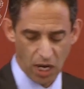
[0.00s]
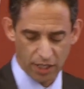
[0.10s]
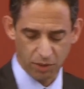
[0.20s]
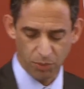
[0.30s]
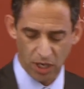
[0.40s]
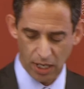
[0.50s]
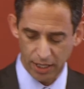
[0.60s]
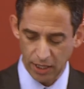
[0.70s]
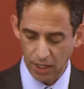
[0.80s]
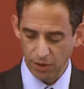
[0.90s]

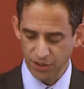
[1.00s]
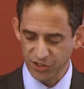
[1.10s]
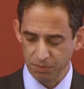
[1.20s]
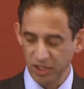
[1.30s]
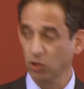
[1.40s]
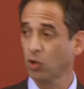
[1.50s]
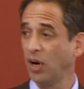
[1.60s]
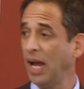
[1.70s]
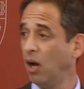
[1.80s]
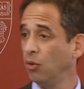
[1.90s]
occupy this middle
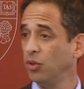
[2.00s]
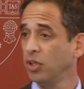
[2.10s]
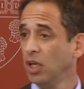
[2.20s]
ground,